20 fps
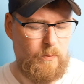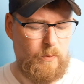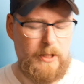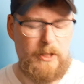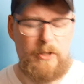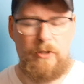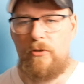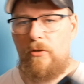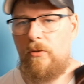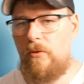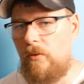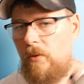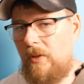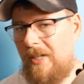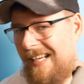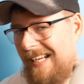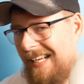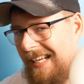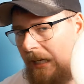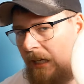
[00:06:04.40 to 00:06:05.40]
Witstro
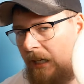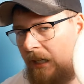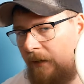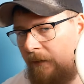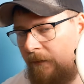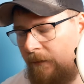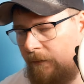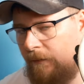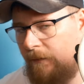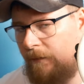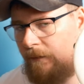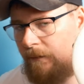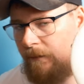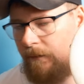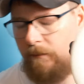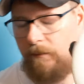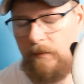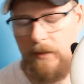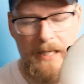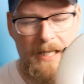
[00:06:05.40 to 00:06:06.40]

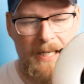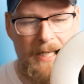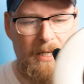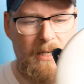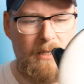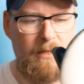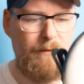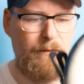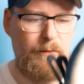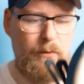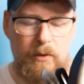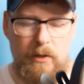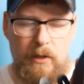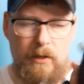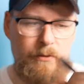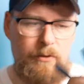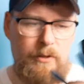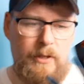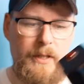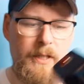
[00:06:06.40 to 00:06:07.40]

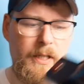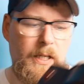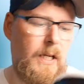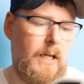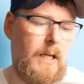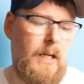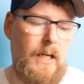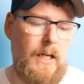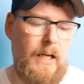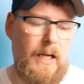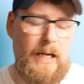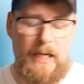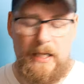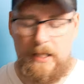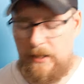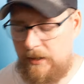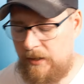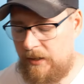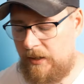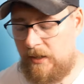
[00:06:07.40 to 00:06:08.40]
AR400.
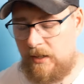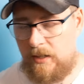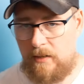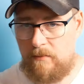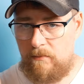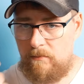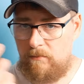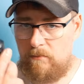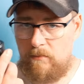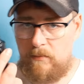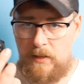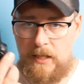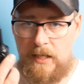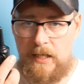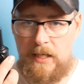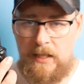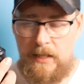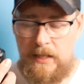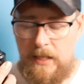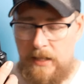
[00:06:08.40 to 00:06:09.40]
It's
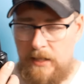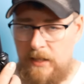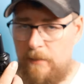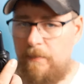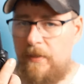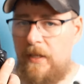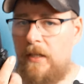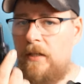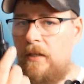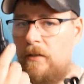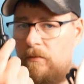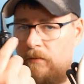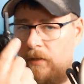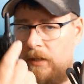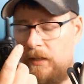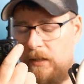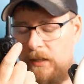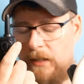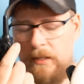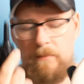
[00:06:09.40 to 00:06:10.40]
an independent
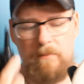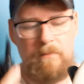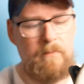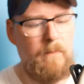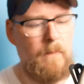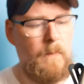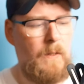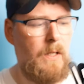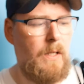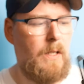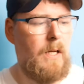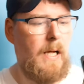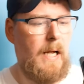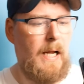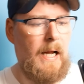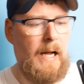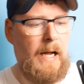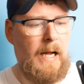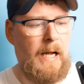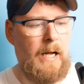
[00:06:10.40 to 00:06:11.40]
ring light.
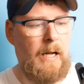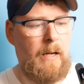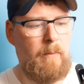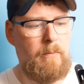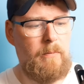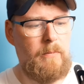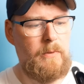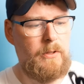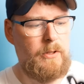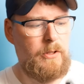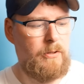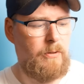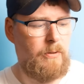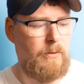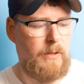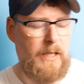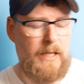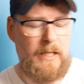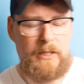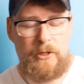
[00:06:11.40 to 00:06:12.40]

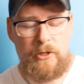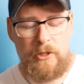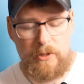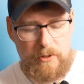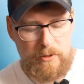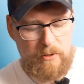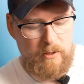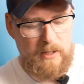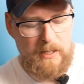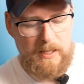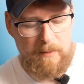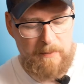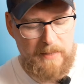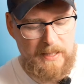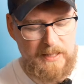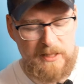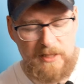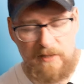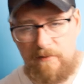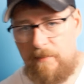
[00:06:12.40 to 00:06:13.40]
So it's just got a
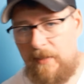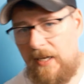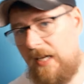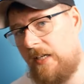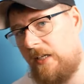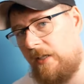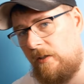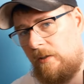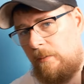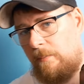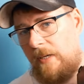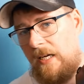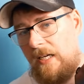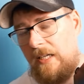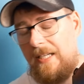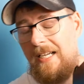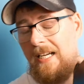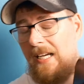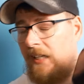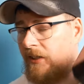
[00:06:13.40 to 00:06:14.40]
massive battery in the
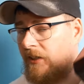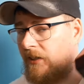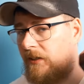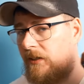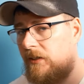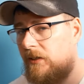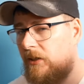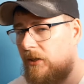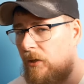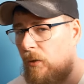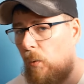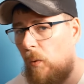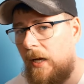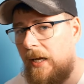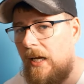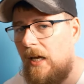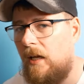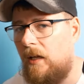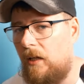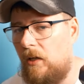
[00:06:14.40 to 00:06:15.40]
back. It actually does
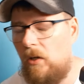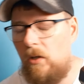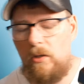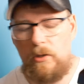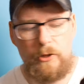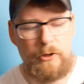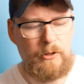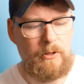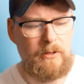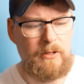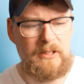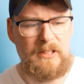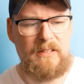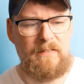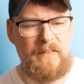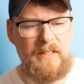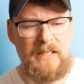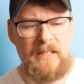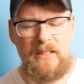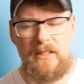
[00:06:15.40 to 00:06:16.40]
quite a lot of shots. I
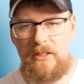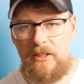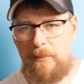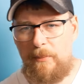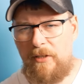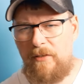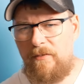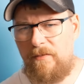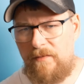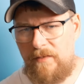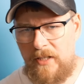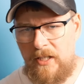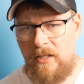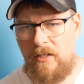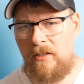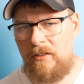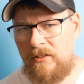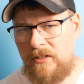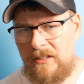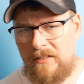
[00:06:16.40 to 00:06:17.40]
think it does about
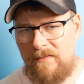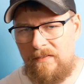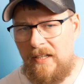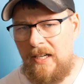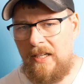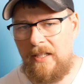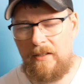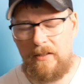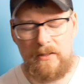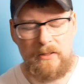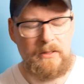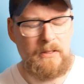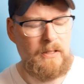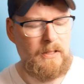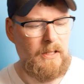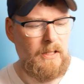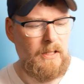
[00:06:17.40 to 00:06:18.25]
300 fires